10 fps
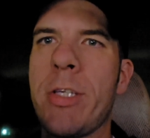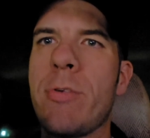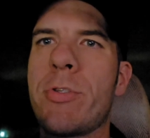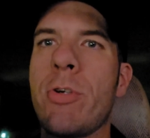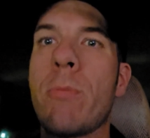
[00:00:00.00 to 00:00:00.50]

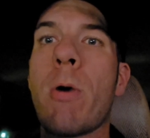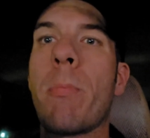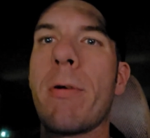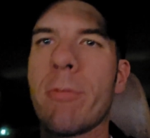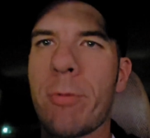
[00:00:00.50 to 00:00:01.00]
YouTube.
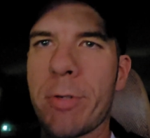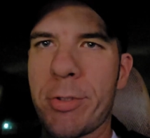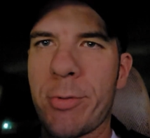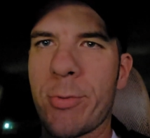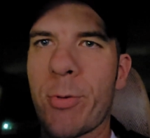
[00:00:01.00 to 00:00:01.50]
Hope everyone is
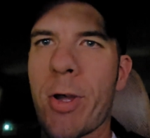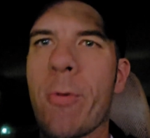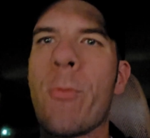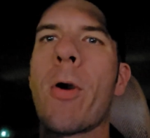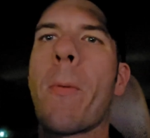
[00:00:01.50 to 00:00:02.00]
doing
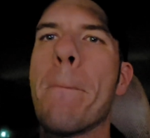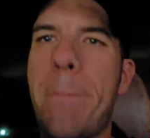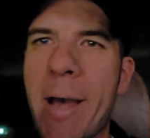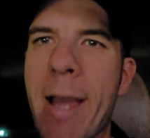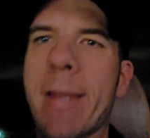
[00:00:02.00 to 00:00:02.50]
well. Welcome
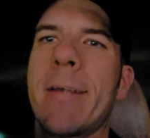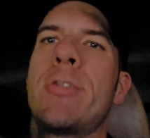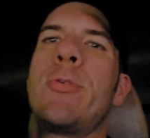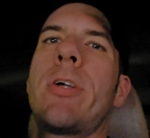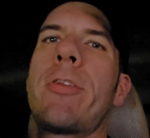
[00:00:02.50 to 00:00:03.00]
back
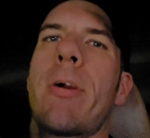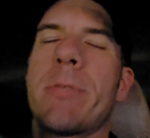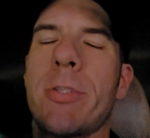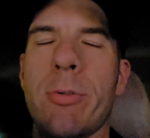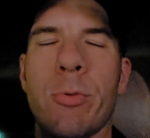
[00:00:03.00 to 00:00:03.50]
to another
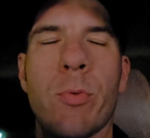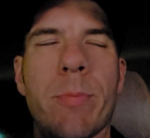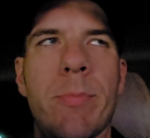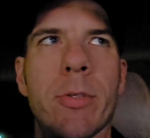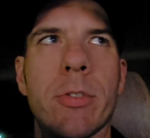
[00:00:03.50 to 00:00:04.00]
episode of the
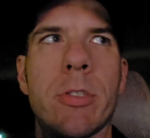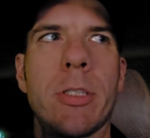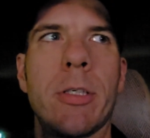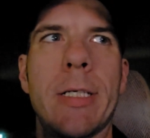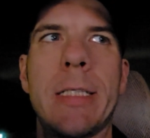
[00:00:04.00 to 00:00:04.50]
Rebuild
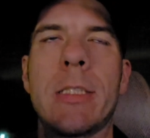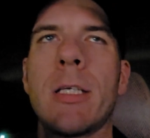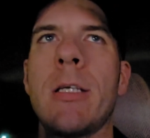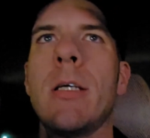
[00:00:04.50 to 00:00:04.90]
series.